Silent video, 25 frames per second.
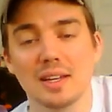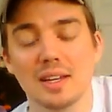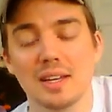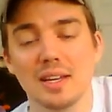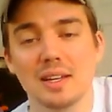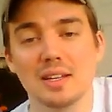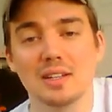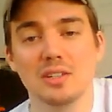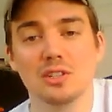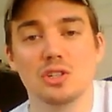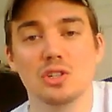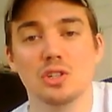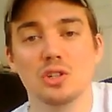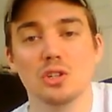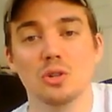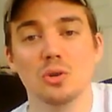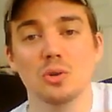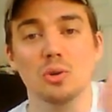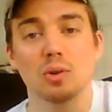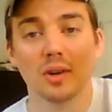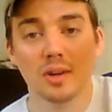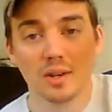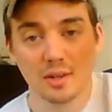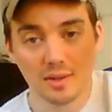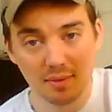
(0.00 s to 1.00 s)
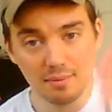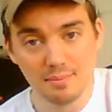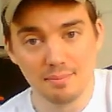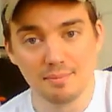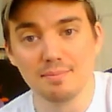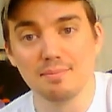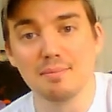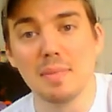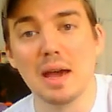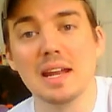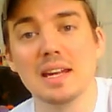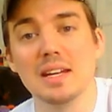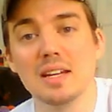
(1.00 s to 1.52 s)
into
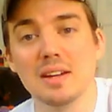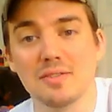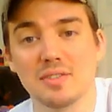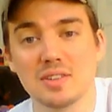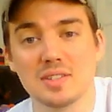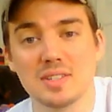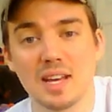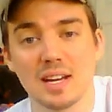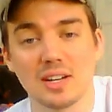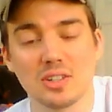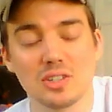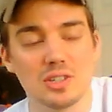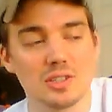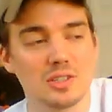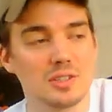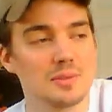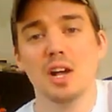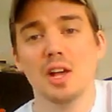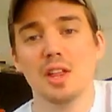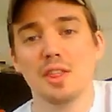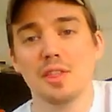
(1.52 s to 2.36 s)
many different sections.